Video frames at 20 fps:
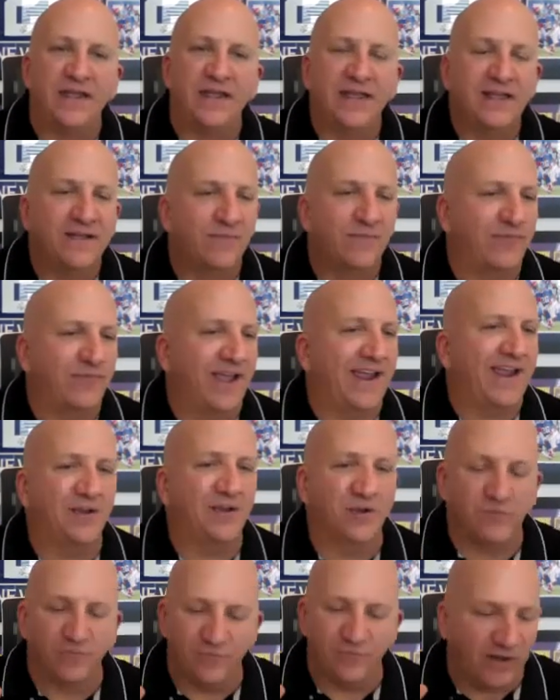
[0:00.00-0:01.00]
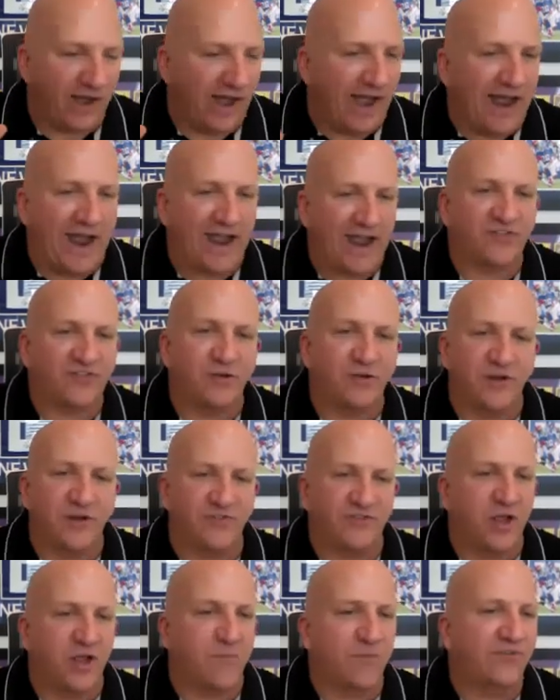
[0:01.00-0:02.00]
I asked them, here's the
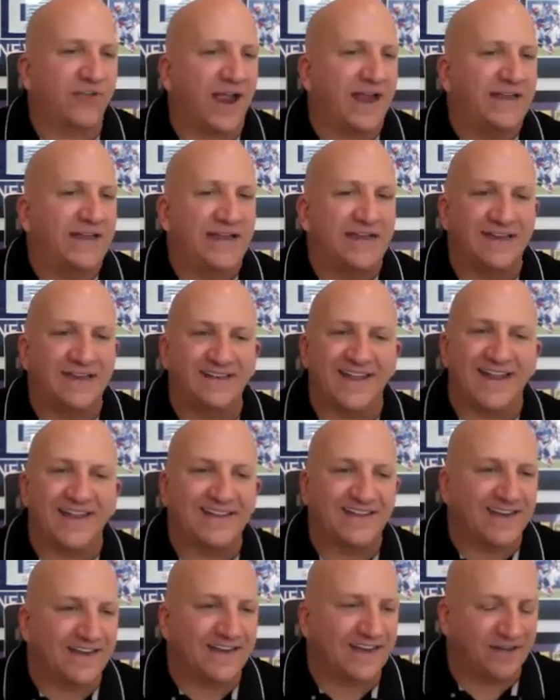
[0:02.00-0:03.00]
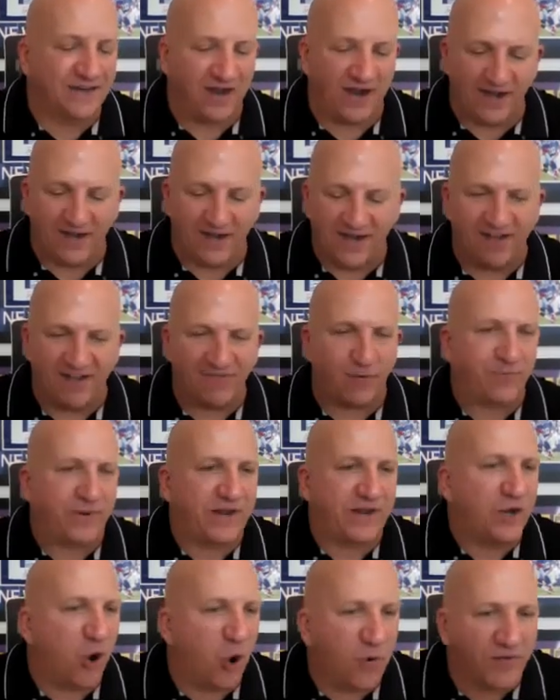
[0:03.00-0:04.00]
numbers I needed. They did it. I didn't have a
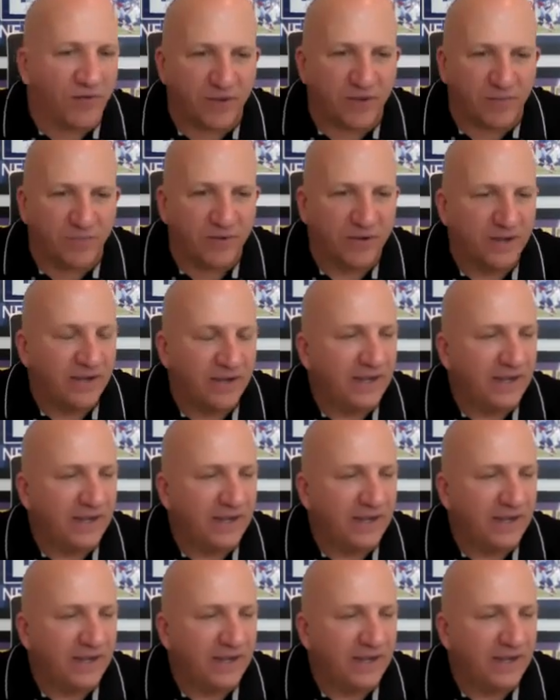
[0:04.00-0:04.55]
PO with them.